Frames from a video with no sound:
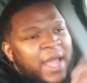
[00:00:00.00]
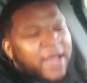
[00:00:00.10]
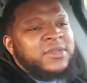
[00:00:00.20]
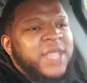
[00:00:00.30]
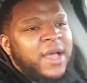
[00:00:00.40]
But
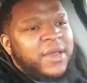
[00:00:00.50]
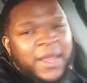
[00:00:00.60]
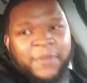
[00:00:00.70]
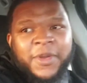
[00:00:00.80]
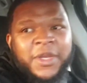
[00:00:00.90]
downtown,
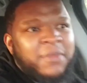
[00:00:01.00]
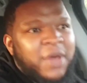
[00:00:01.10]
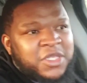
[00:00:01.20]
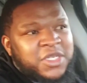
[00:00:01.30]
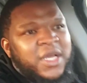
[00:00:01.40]
they pretty
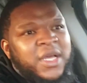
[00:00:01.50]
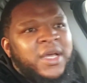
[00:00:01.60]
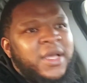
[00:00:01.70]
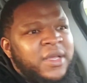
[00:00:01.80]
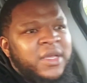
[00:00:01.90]
much,
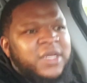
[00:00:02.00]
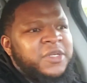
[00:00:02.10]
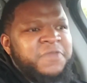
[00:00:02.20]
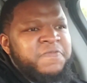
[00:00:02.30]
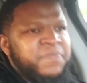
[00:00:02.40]

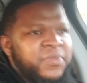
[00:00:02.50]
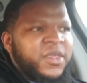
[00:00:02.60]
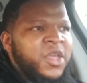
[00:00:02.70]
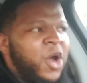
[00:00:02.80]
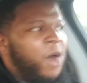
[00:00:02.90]

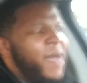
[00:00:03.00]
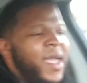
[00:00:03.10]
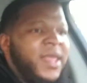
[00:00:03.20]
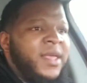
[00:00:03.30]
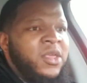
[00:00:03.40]

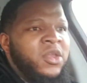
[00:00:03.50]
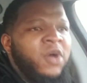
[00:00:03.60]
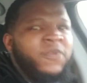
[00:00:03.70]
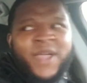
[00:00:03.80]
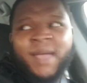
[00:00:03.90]
made it, you
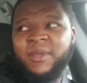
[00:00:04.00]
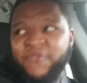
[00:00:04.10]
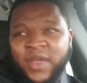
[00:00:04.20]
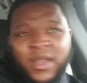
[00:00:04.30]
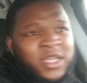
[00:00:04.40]
know,
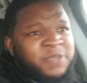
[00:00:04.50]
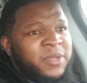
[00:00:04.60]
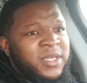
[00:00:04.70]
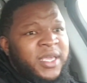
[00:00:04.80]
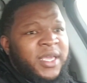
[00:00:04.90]
family friendly. It's
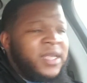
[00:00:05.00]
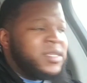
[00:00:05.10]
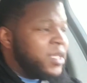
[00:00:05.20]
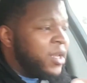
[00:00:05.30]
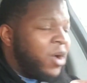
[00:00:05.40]

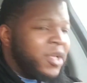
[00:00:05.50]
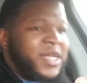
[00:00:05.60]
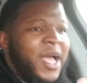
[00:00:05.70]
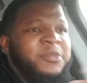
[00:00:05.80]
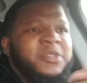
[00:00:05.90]
police and
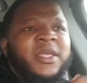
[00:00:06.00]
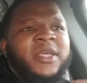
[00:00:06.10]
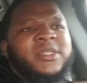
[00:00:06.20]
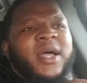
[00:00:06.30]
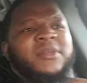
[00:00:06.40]
all types of
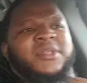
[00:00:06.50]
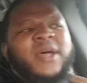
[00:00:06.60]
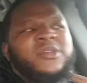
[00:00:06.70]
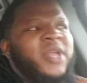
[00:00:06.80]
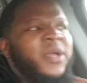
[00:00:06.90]
things
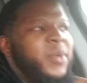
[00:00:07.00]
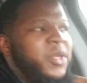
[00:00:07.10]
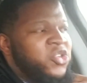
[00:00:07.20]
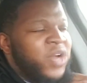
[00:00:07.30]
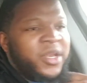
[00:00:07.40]
downtown. So they
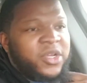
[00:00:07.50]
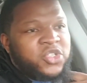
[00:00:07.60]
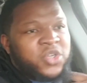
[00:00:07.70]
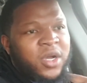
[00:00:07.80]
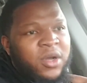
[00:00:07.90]
really try to
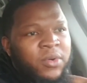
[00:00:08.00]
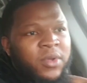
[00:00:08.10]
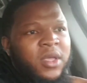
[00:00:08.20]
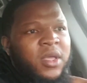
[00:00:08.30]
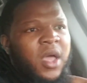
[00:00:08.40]

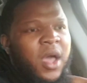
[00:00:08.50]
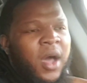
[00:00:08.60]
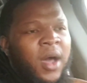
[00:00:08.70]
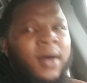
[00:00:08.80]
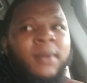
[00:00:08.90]
control
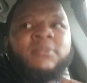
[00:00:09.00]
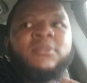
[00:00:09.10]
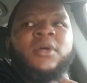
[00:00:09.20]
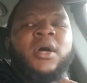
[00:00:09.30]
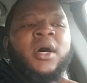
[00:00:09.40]

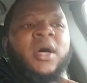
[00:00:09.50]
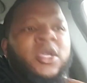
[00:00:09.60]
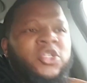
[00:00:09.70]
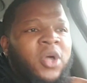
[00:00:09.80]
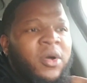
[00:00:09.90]

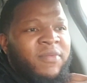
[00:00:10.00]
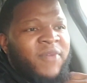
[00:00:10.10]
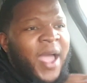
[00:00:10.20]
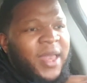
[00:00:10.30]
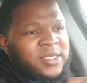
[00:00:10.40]

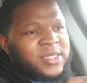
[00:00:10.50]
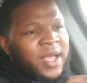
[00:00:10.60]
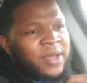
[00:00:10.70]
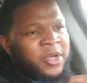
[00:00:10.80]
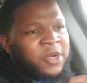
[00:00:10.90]
the violence
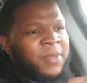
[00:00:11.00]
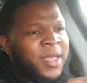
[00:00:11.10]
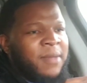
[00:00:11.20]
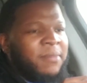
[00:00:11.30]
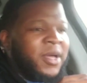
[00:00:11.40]
down there,
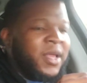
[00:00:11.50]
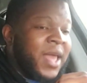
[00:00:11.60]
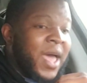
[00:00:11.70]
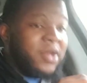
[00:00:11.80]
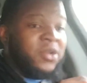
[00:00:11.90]
man. But
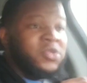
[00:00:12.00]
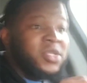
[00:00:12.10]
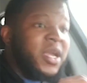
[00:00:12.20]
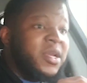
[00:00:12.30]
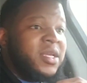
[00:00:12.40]
a lot of
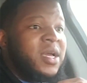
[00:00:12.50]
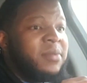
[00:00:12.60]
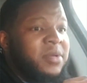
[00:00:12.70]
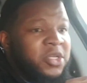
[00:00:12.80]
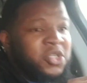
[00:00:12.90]
dudes scared to
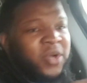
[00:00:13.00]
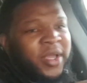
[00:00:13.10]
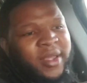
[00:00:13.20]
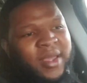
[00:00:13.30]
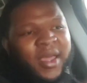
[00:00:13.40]
come to
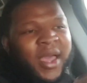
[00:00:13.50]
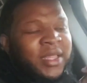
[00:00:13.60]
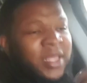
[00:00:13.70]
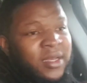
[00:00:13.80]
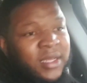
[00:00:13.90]
Detroit.
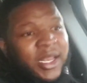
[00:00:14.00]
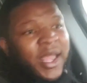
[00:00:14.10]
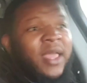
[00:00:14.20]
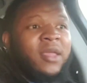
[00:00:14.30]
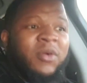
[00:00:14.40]
At the end of the
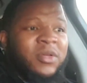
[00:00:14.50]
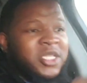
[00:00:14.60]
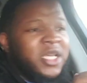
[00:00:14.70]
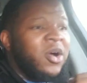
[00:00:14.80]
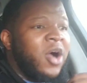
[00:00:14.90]
day, well,
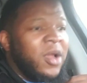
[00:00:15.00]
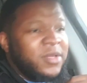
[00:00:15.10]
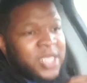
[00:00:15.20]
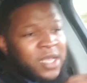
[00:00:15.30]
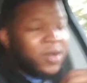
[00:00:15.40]
tell
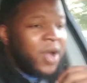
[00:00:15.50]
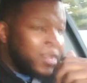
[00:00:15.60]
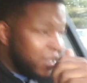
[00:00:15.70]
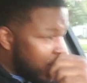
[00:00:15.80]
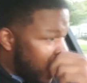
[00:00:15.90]

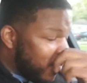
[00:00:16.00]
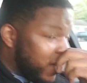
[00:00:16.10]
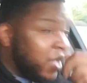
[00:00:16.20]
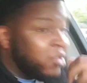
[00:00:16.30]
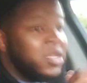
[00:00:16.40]
out there
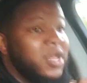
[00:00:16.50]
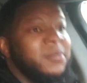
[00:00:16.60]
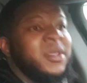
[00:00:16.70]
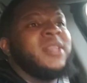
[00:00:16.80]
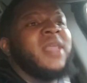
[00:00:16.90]
Auburn Hills to
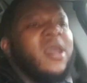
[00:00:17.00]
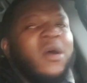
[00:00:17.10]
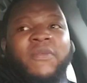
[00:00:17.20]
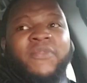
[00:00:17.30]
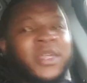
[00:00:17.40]
them to get
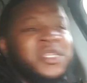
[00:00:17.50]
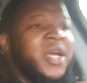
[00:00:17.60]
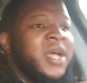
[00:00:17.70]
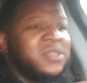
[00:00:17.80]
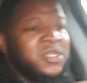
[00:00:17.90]
their own
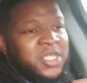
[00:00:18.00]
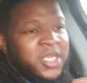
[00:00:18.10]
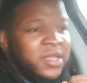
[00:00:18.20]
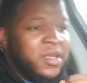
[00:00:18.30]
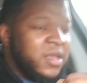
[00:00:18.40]
franchise and
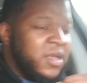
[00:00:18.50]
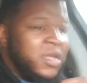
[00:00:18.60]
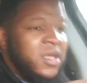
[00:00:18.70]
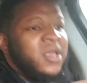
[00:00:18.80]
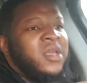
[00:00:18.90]

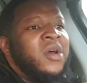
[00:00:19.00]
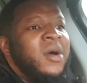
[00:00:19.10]
shit.